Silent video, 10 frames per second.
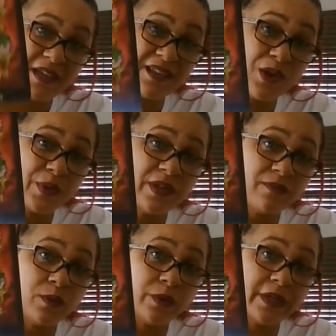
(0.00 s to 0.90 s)
and going
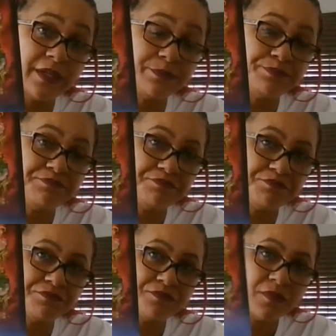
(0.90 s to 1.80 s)
it.
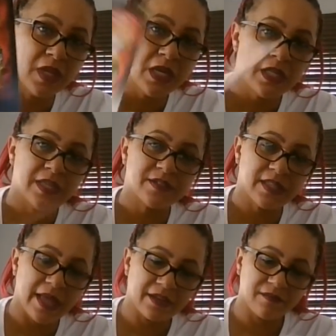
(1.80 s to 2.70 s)
There's a
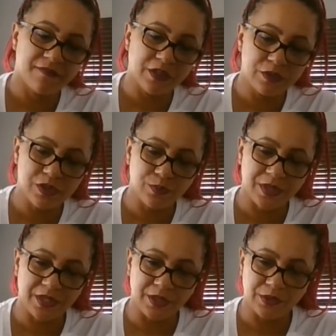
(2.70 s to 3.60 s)
lot of confusion
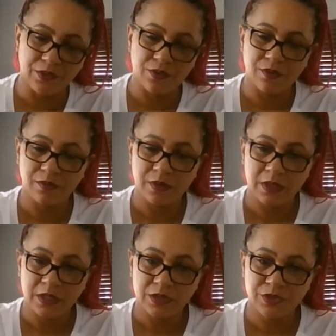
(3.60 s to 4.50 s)
with you
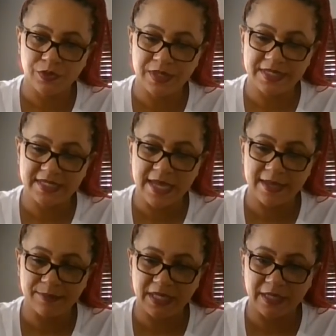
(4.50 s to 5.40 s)
during this
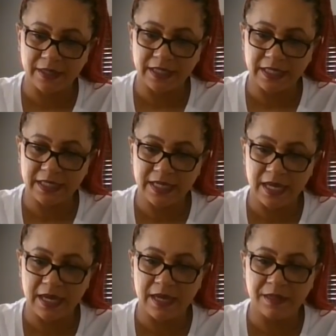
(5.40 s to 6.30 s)
time period.
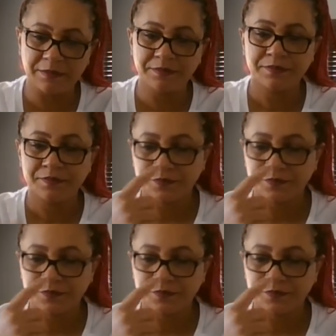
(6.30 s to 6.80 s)
Um,